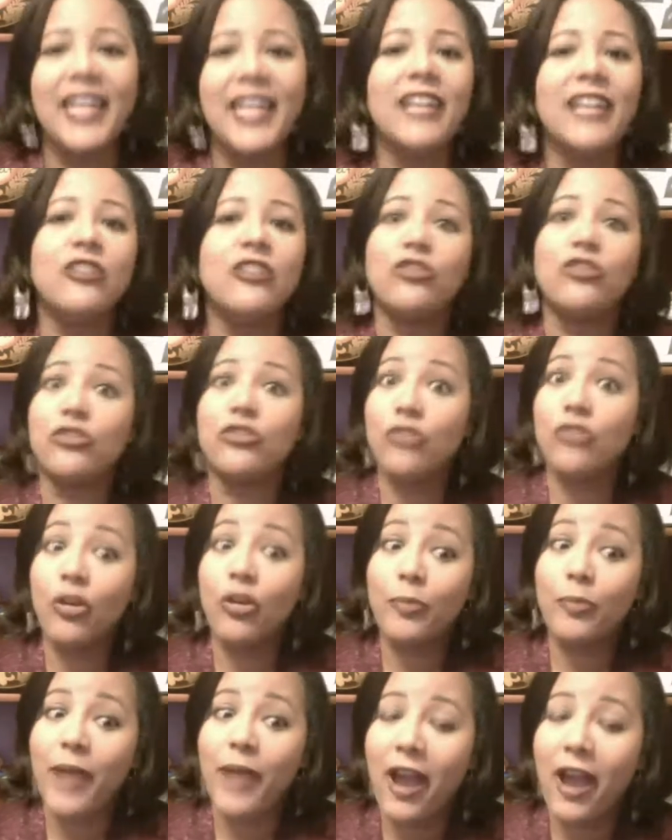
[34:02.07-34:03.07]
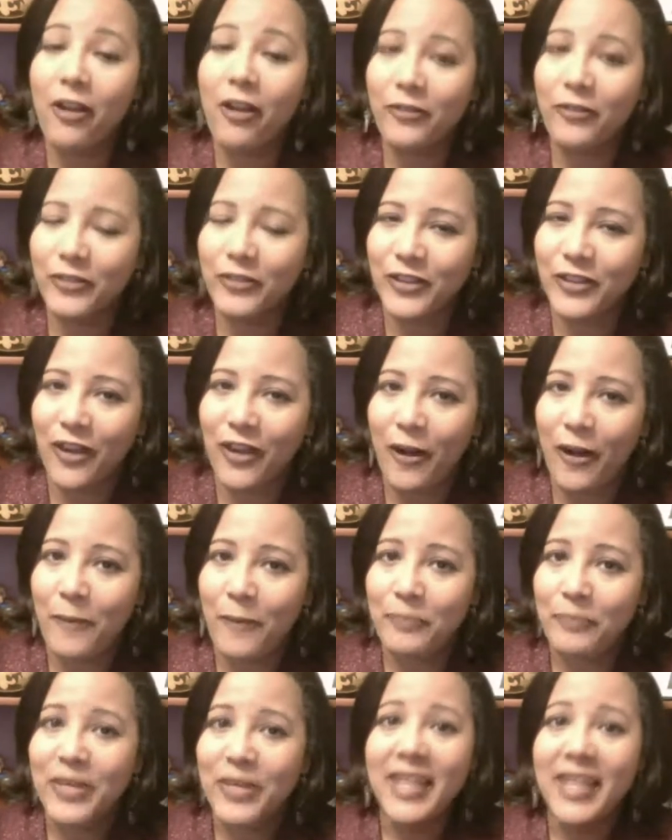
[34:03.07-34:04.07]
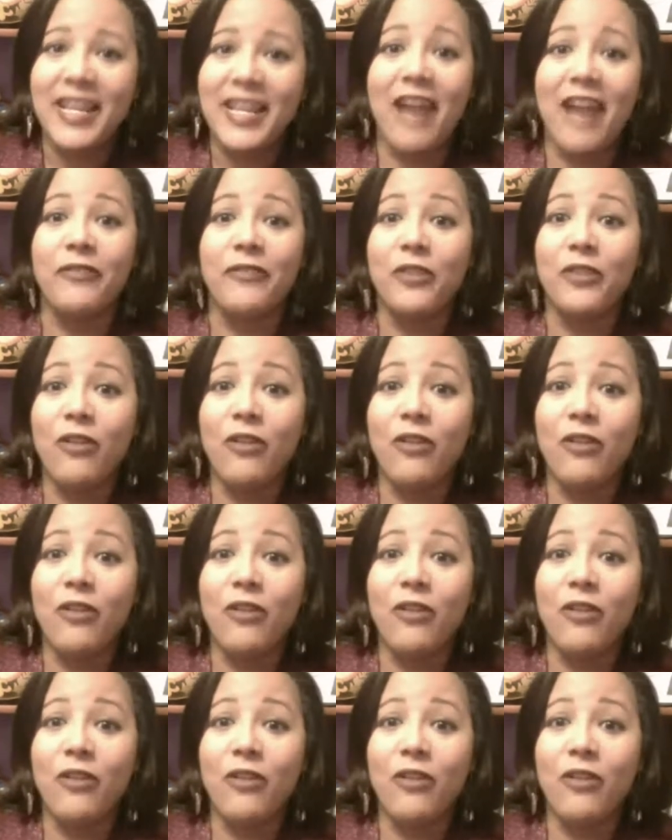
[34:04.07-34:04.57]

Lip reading: It is so powerful, y'all. Now, if you're